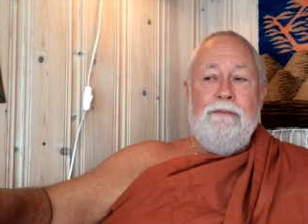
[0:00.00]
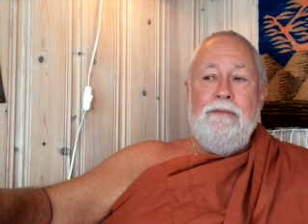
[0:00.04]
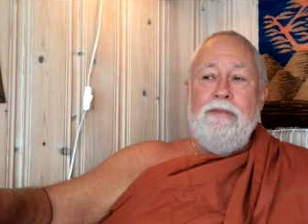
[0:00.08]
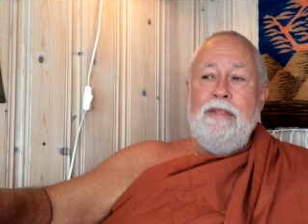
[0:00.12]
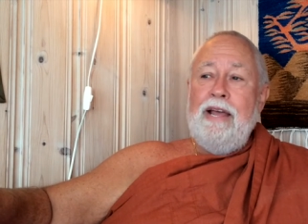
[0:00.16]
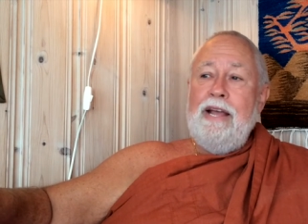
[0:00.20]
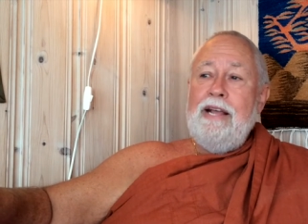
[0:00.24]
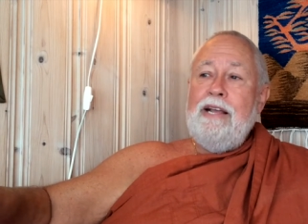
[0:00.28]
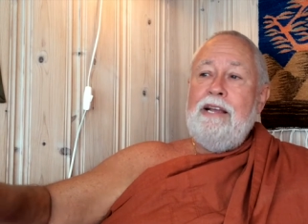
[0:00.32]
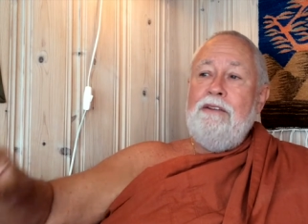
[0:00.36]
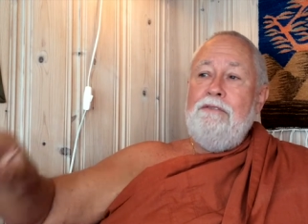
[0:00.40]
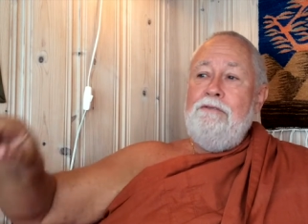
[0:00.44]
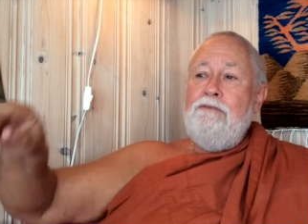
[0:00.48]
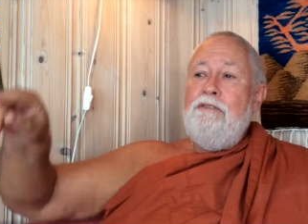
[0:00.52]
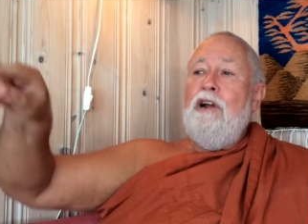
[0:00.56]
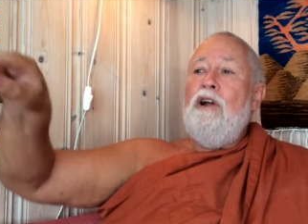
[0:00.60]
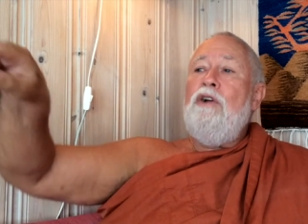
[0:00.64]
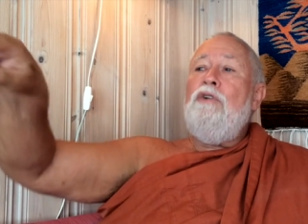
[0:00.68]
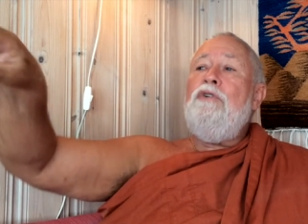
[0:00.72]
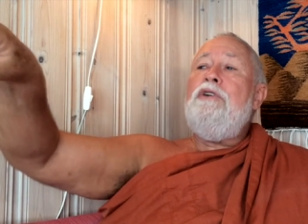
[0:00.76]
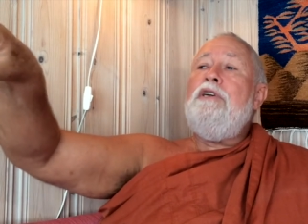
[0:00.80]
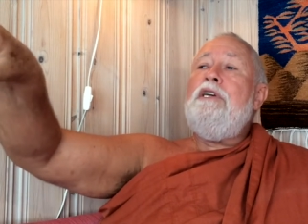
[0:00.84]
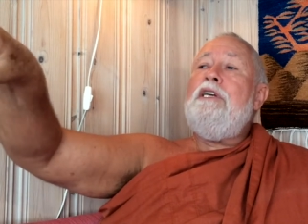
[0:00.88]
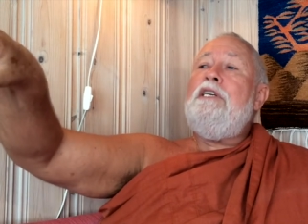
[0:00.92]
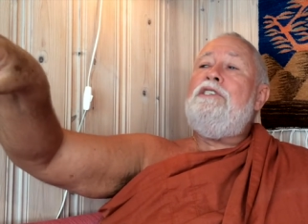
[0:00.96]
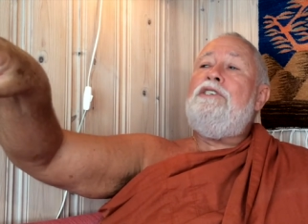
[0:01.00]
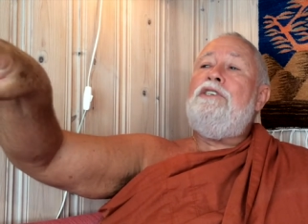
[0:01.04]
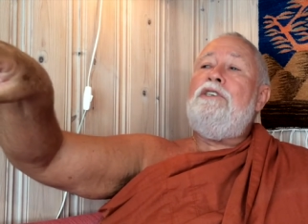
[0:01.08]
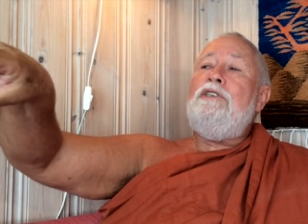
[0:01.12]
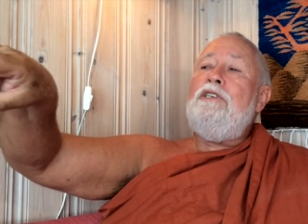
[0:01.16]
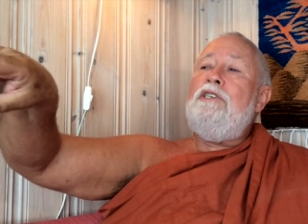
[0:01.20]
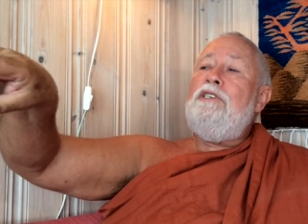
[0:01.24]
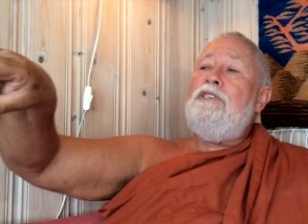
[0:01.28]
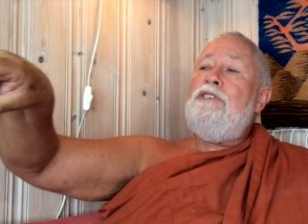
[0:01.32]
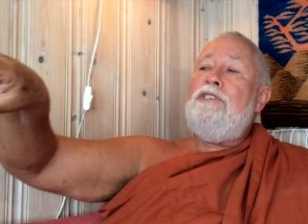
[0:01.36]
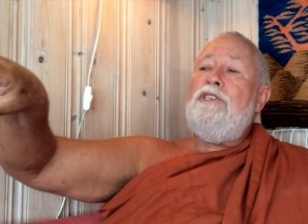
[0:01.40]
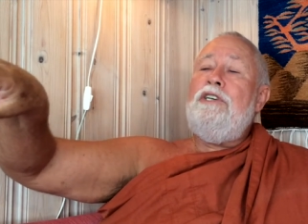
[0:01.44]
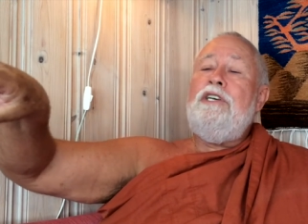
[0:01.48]
they can very
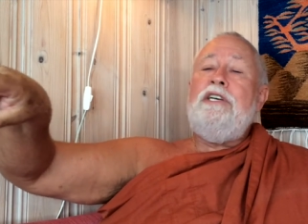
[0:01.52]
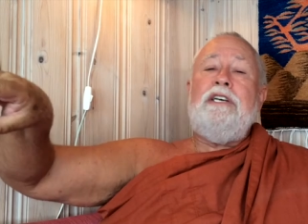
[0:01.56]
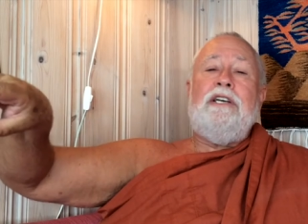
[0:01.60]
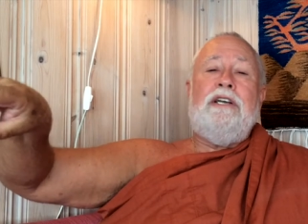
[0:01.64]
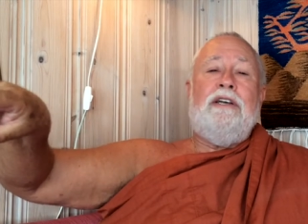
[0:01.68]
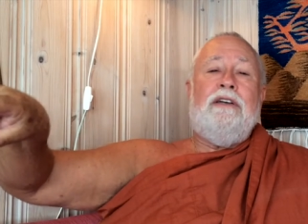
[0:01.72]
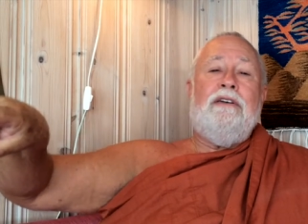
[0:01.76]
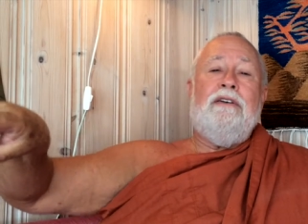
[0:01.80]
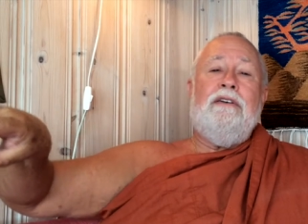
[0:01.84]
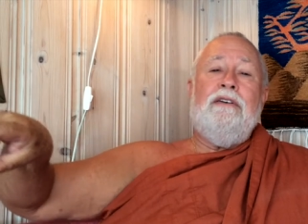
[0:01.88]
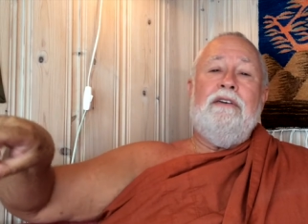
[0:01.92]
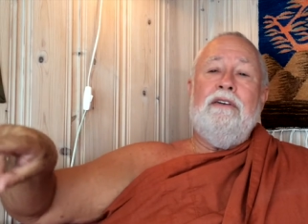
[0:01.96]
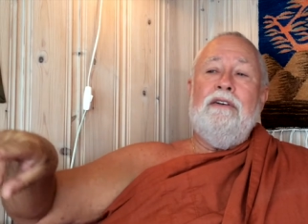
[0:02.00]
easily see